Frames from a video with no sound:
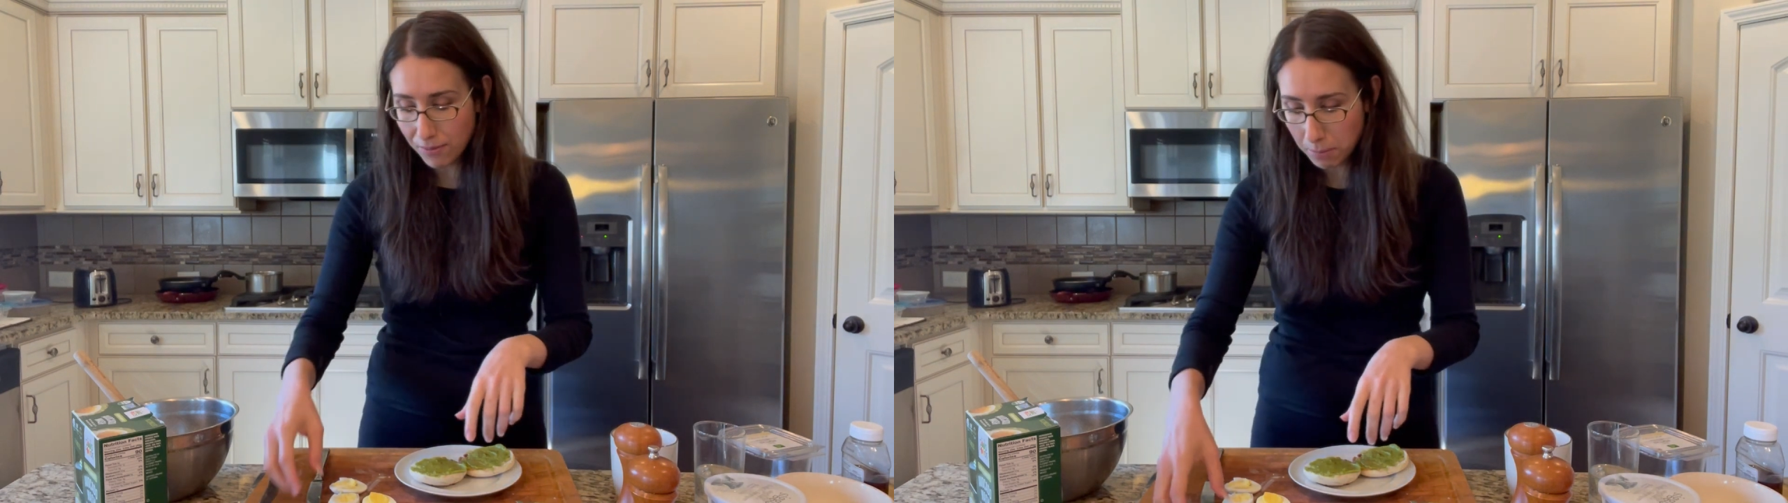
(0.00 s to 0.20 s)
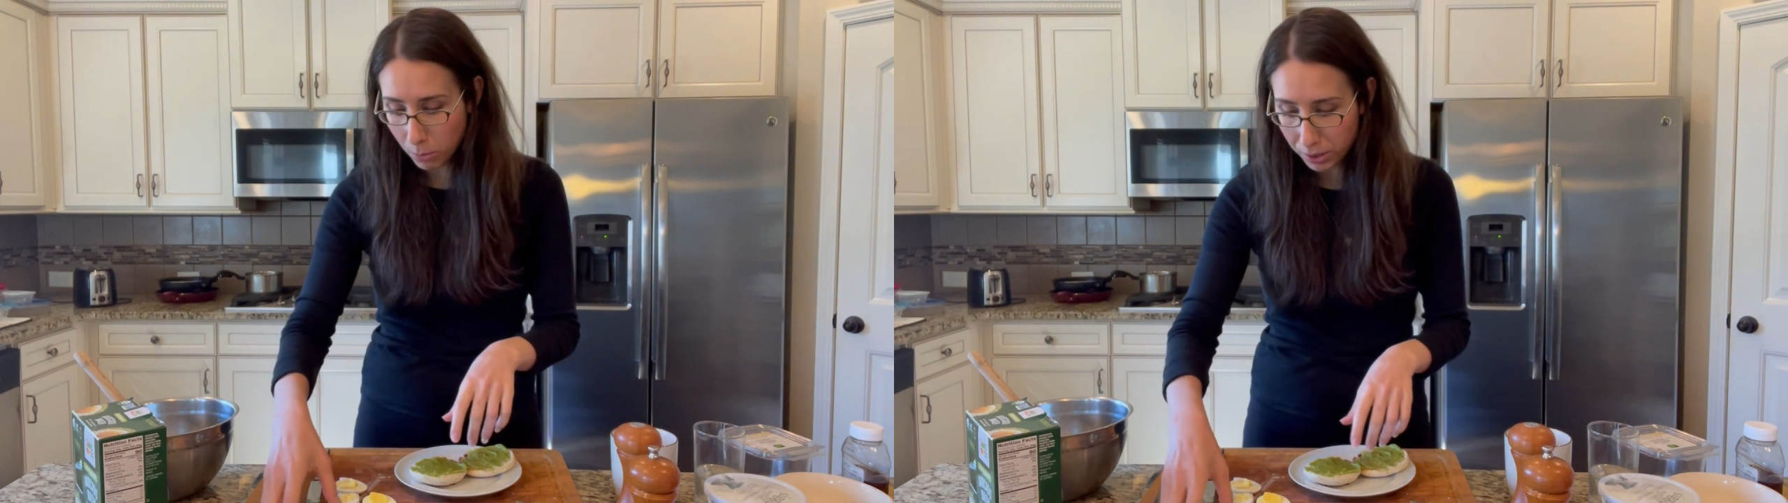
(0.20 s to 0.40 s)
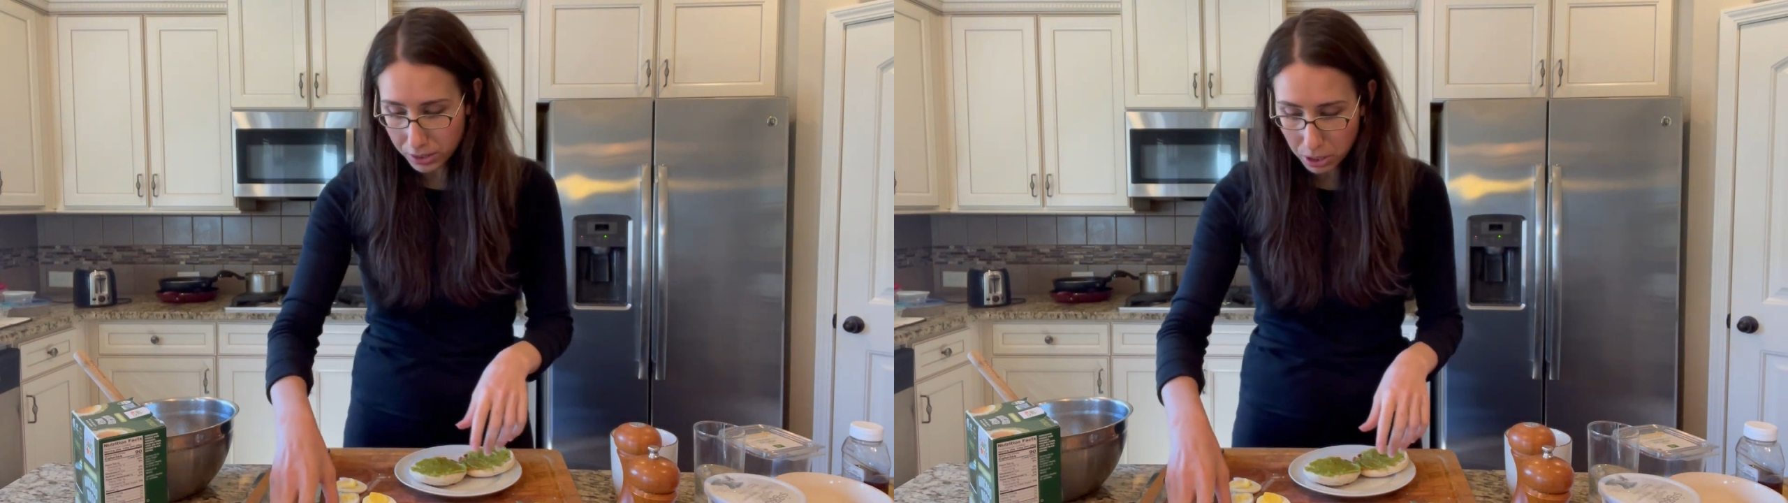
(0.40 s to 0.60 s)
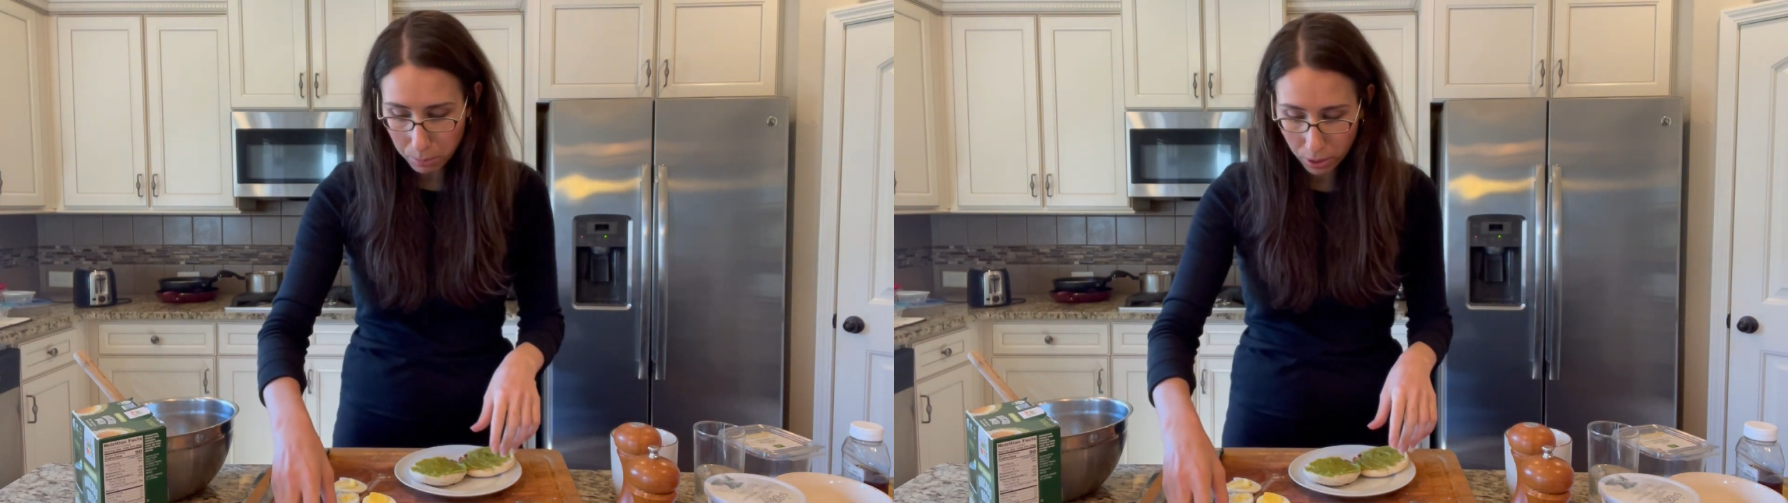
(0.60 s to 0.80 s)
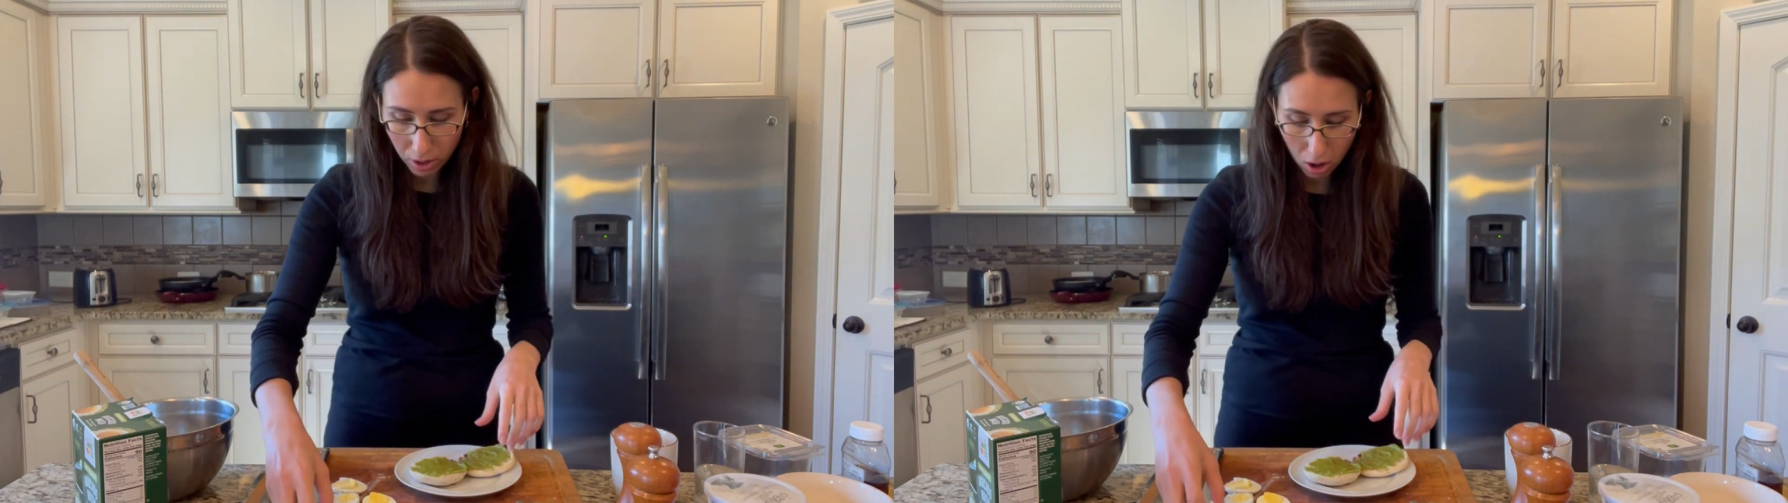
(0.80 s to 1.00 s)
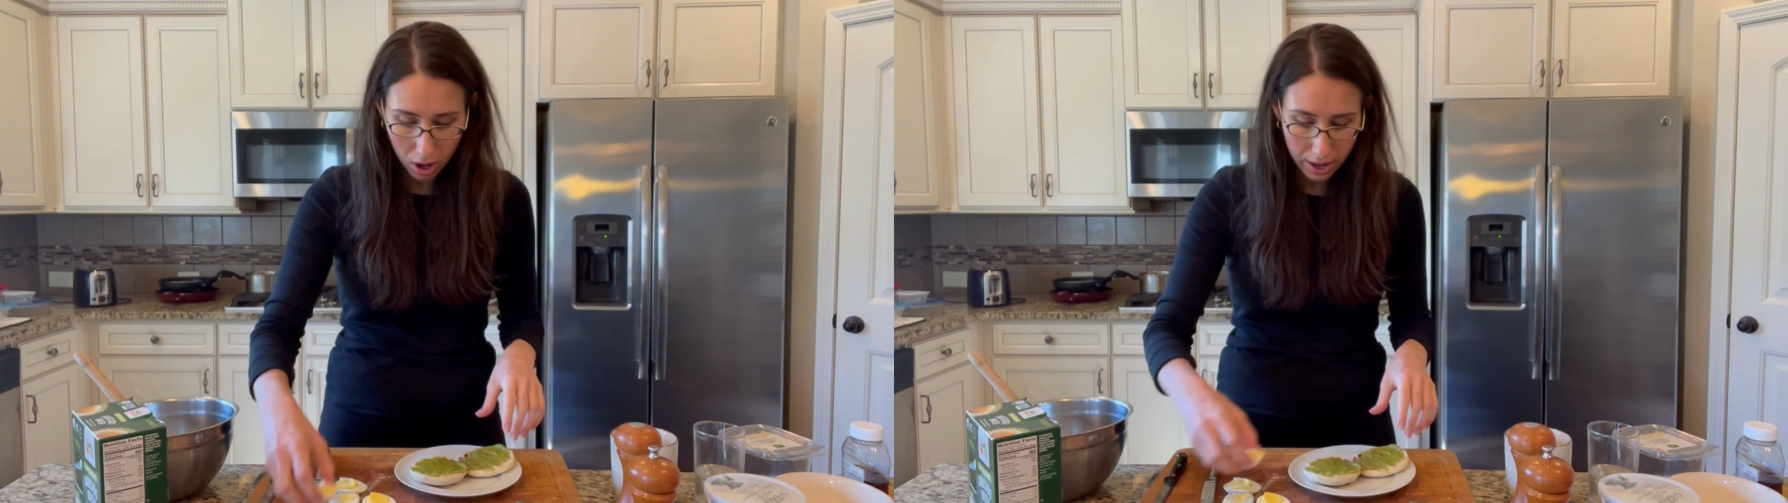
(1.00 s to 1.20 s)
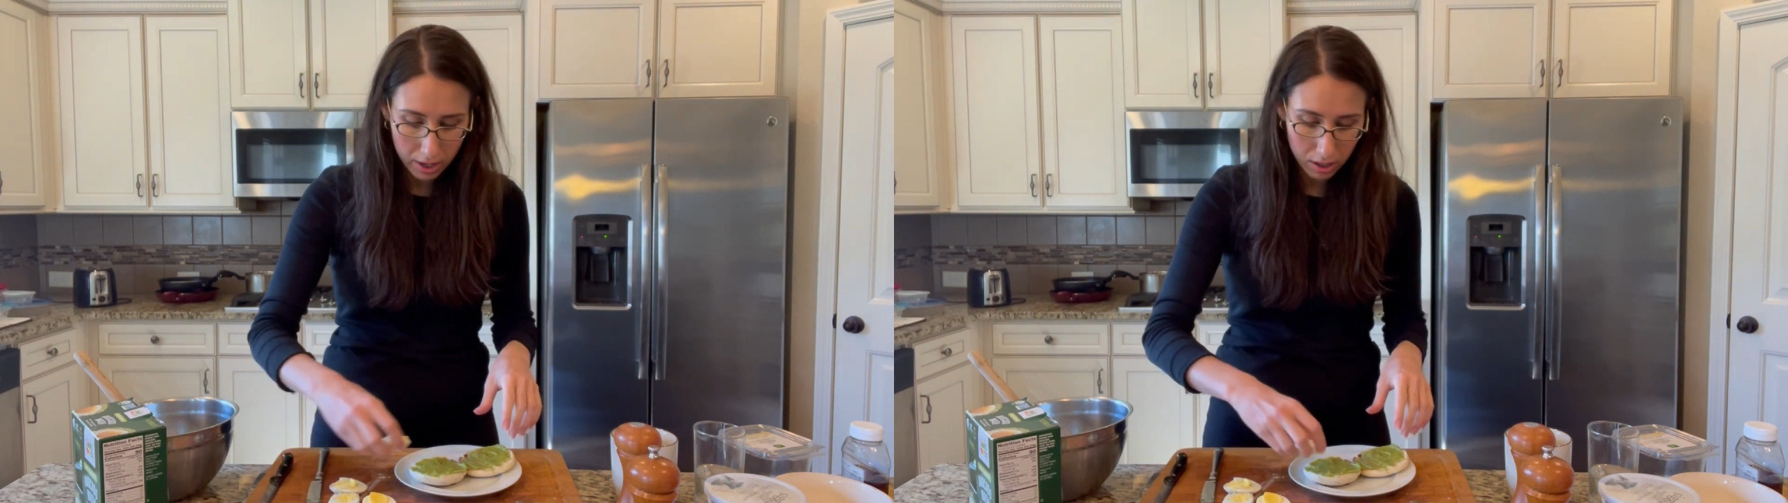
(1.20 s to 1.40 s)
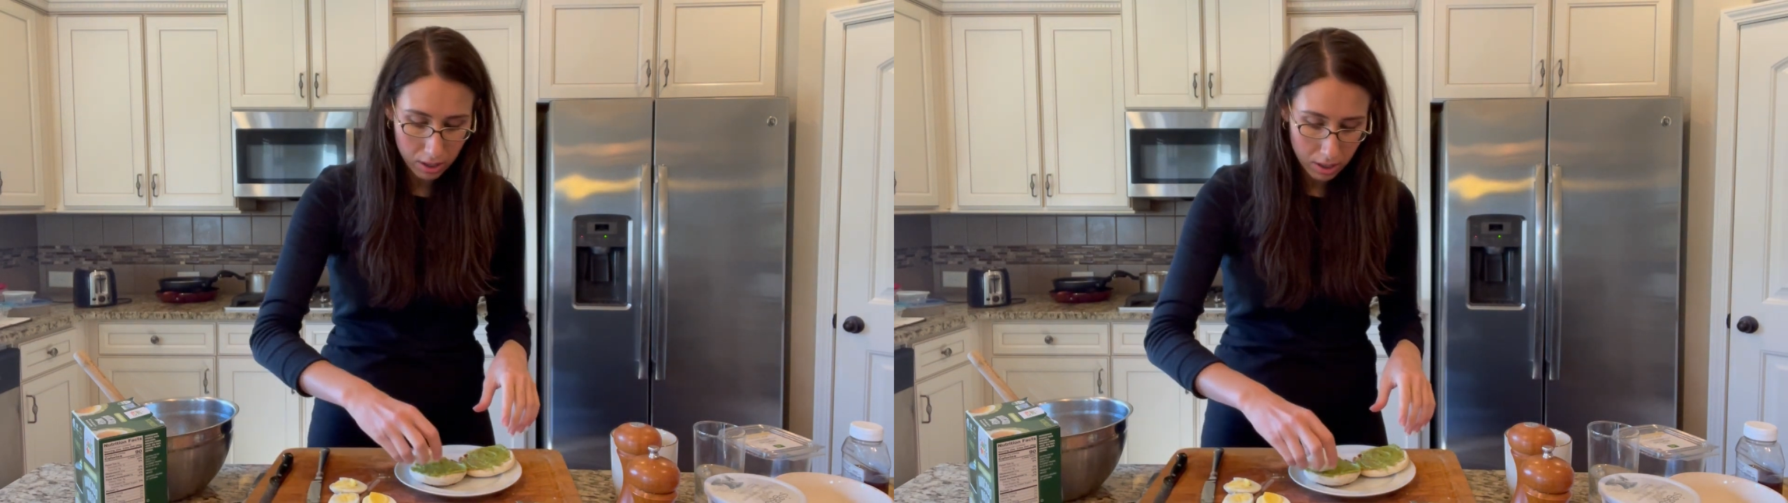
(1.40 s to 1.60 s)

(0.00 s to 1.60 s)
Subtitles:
I'm going to put on